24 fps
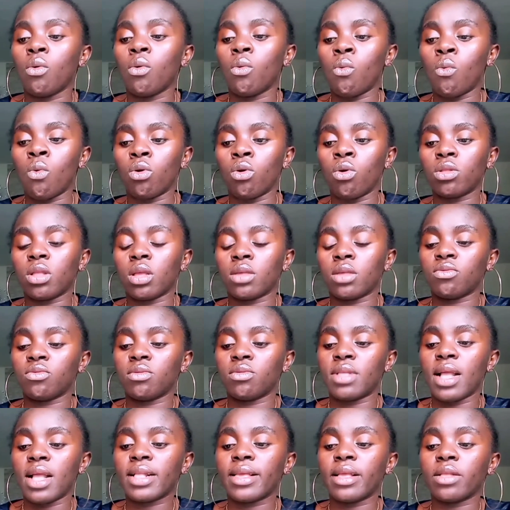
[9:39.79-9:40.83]
water so
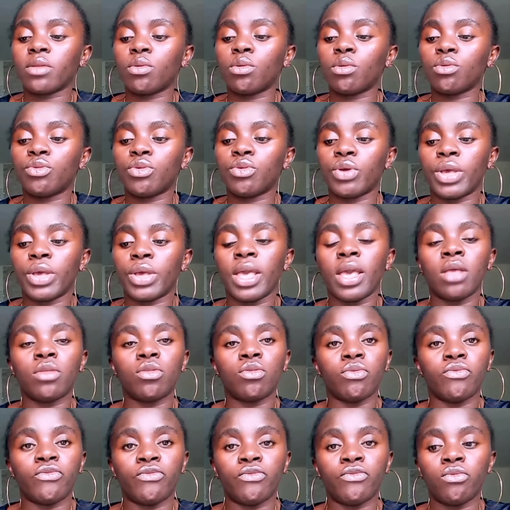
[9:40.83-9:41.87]
that can cause your hair
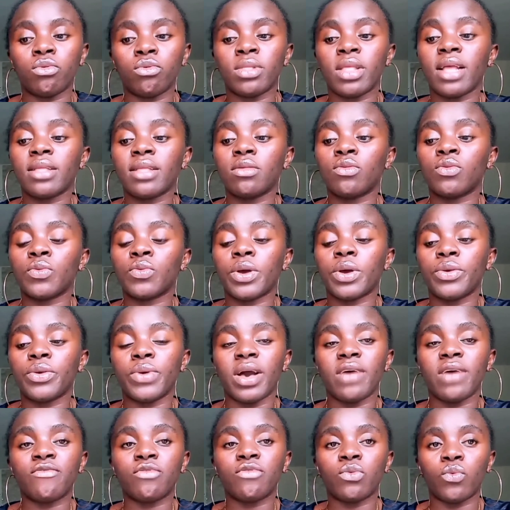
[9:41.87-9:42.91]
to float that is why you
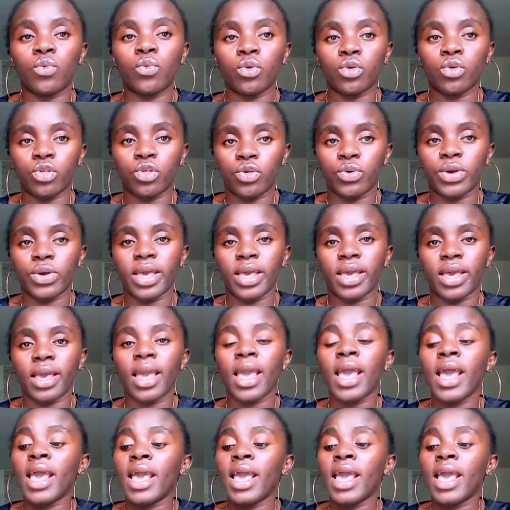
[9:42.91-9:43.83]
have to wash your hair